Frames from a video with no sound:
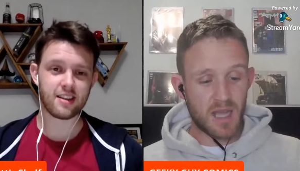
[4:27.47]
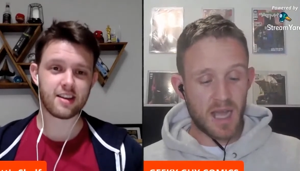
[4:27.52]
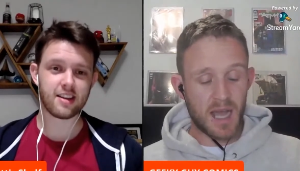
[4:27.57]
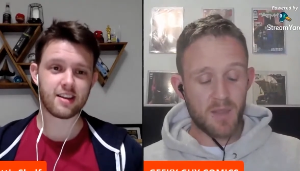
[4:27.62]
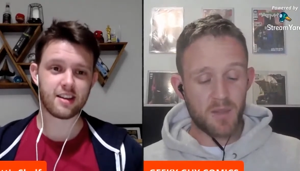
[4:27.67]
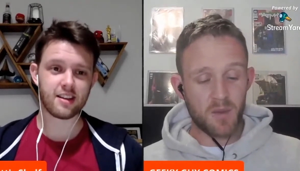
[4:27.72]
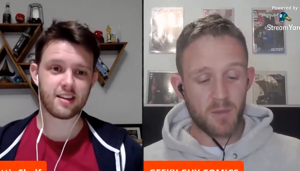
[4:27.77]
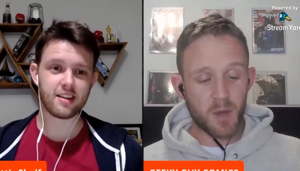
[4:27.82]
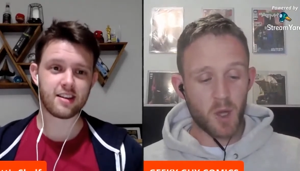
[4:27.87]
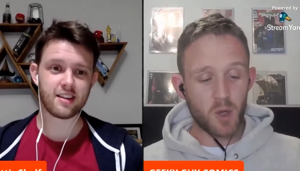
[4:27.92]

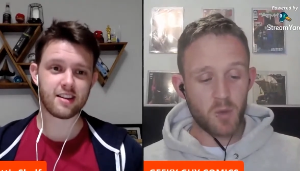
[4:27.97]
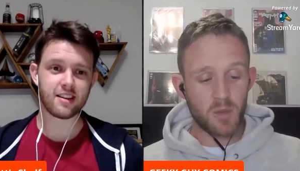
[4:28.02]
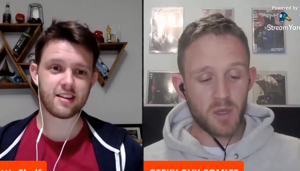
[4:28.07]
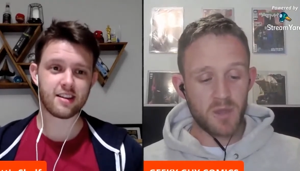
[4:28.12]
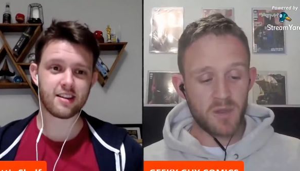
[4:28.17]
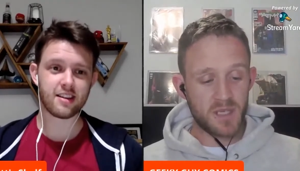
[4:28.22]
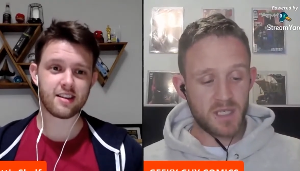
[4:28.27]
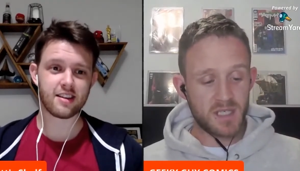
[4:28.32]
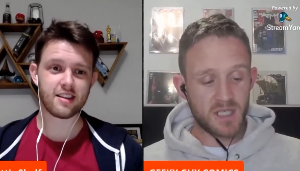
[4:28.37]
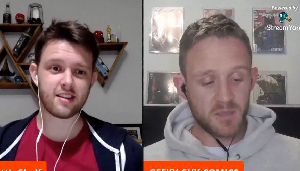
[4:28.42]
Speaker 1: at the
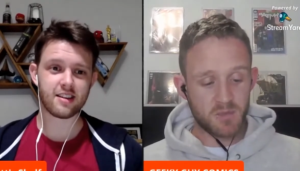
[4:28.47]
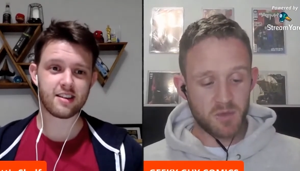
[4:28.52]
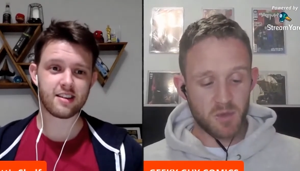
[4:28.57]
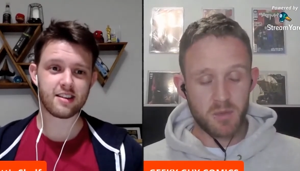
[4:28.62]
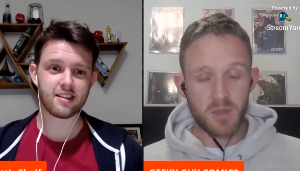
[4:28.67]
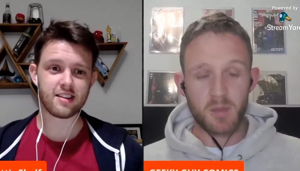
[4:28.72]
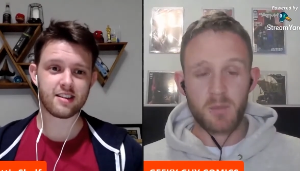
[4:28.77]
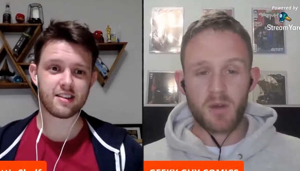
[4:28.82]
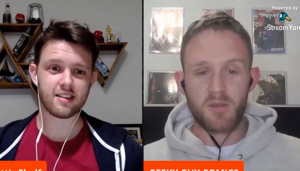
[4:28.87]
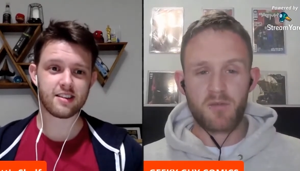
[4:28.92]
moment, this is
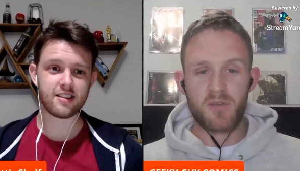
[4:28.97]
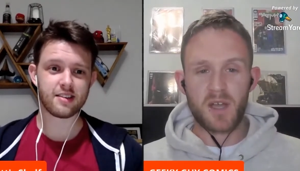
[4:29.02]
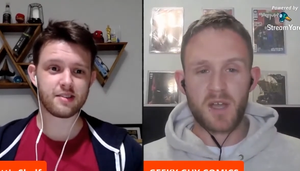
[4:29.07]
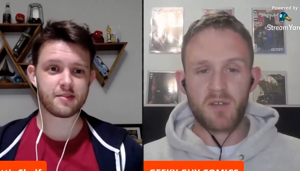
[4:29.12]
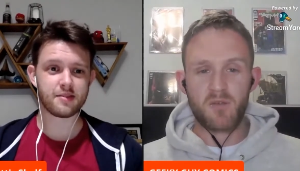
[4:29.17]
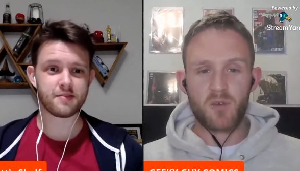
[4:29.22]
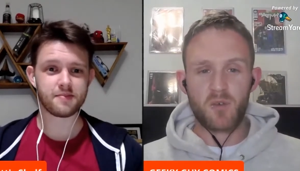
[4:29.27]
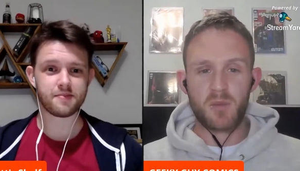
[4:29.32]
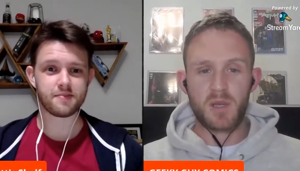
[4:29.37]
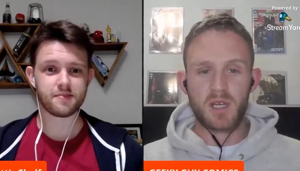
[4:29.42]
probably my
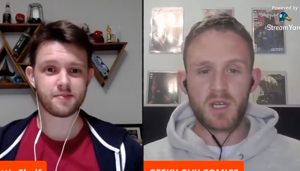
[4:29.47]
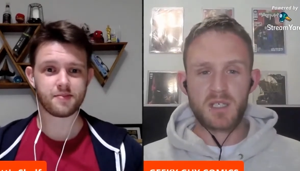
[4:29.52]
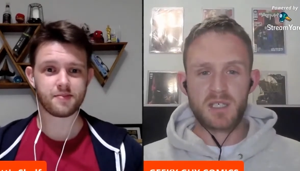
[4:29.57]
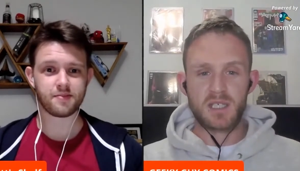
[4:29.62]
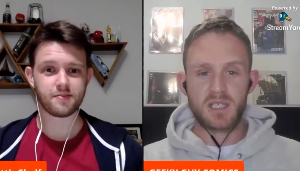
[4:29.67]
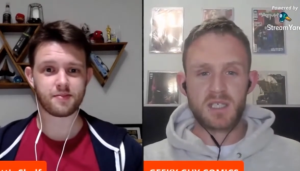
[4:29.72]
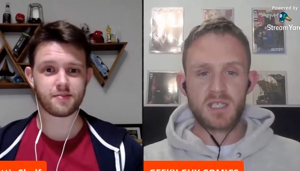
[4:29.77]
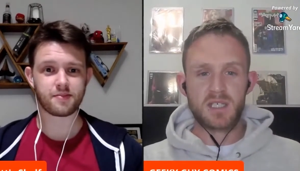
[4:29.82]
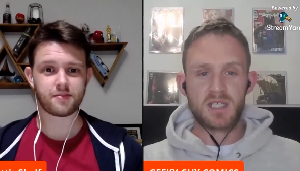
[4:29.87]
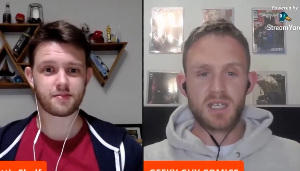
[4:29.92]
favourite
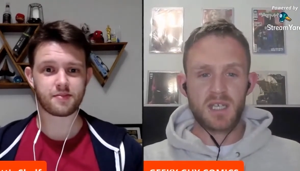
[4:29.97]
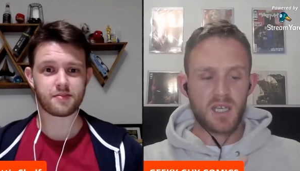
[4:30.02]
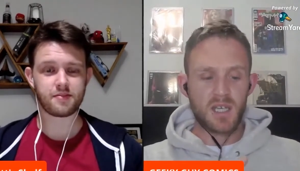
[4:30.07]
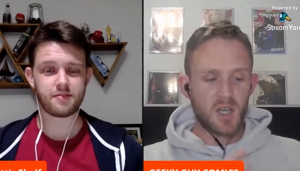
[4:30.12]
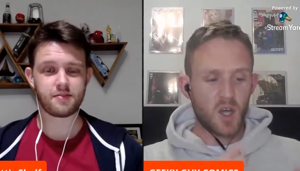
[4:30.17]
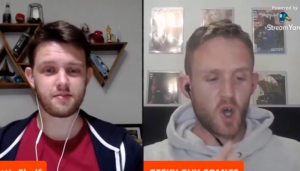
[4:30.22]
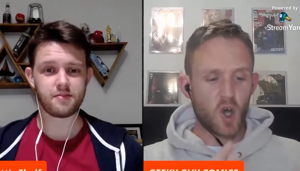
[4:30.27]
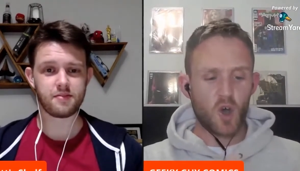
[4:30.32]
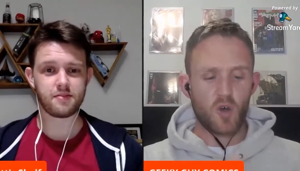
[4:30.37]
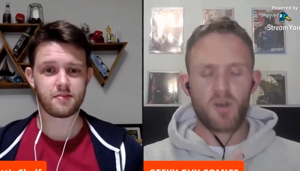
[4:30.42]
because it's
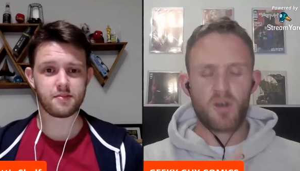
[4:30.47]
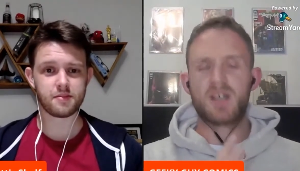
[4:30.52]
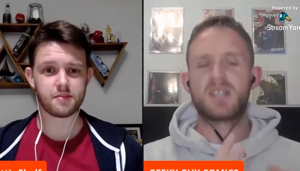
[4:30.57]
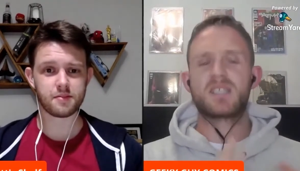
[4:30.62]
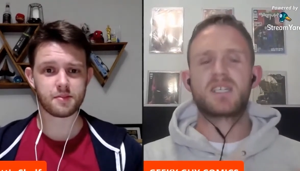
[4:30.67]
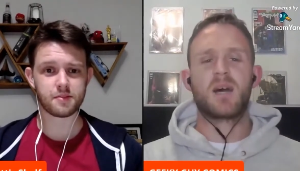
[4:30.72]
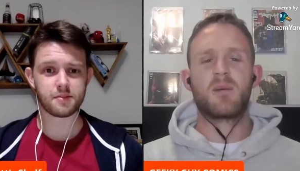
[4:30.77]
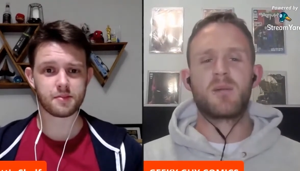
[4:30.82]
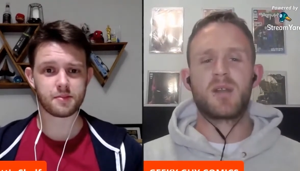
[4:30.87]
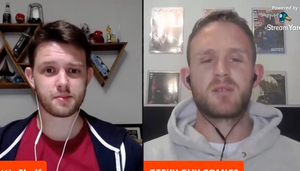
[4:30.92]
horror.
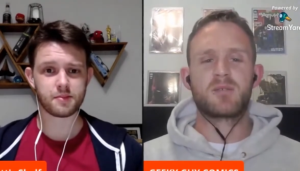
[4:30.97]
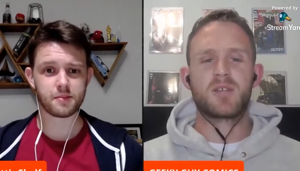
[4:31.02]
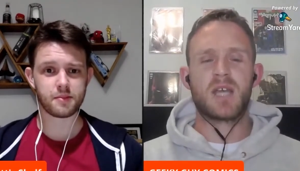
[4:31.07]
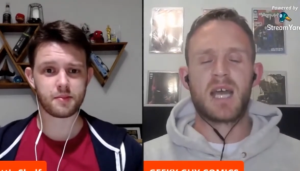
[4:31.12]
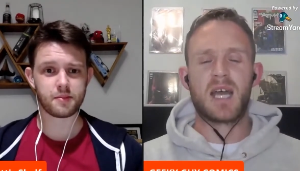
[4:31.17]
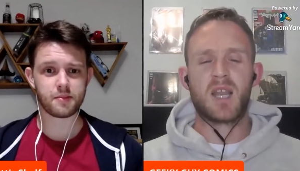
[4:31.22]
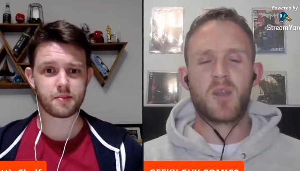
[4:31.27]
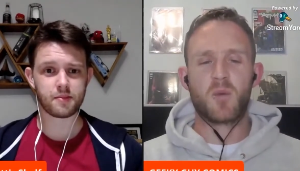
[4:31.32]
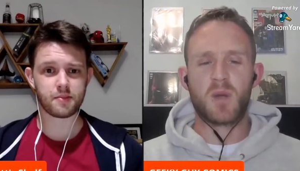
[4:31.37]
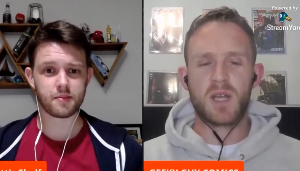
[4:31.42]
It's coming up
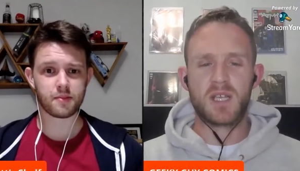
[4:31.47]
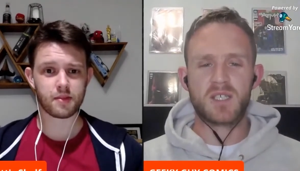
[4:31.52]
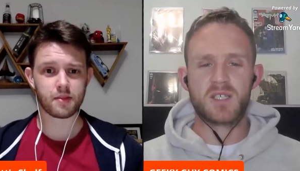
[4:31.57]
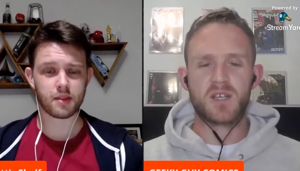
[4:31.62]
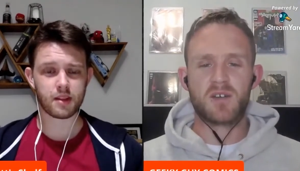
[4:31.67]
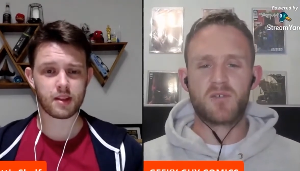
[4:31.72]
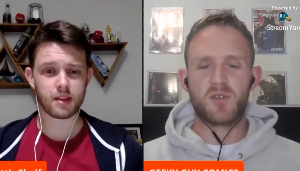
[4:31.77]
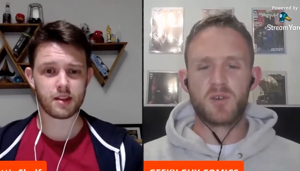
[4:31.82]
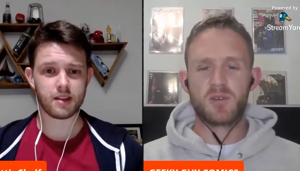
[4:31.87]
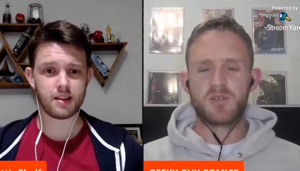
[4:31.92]
to Halloween.
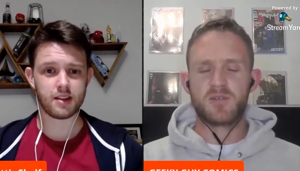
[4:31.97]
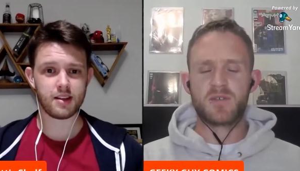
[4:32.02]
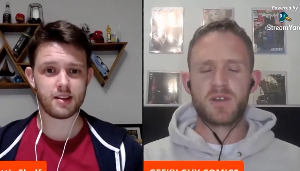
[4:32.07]
So I thought it was